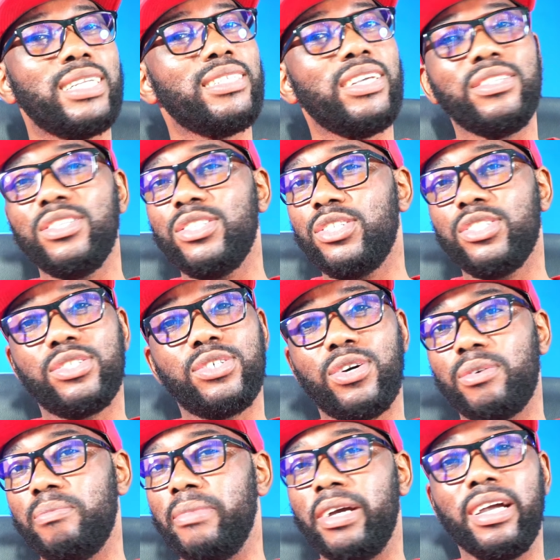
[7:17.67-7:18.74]
The
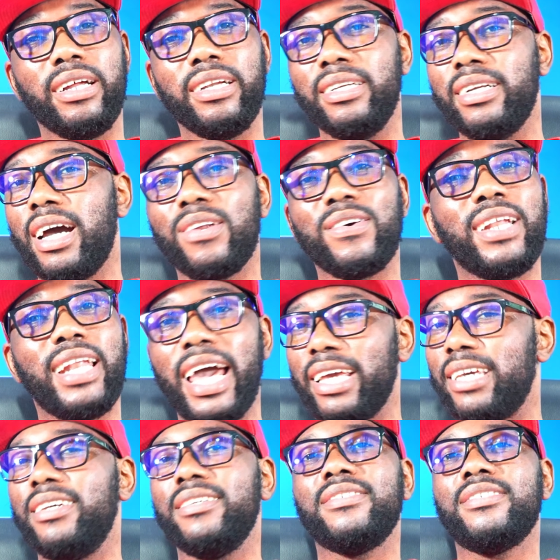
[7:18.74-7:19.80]
digital, man, I don't
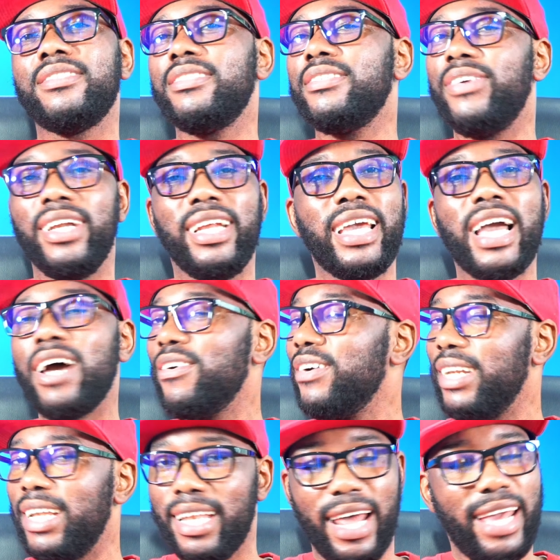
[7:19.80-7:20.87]
like it. Really, I
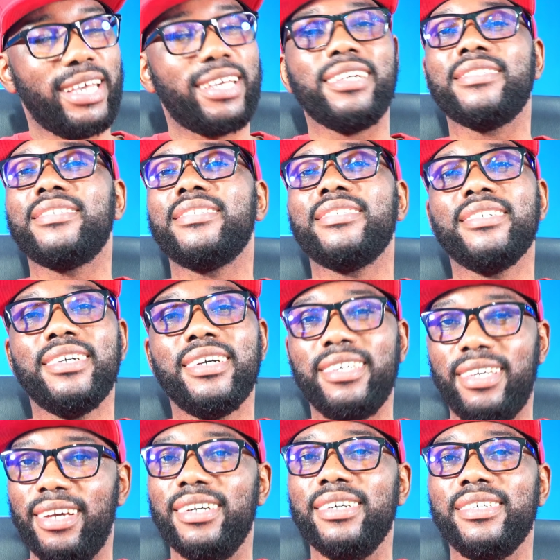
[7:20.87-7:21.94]
don't like it.
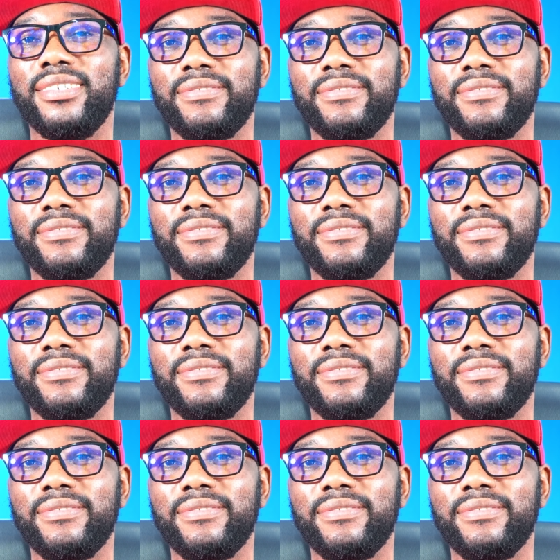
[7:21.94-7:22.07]
Yeah.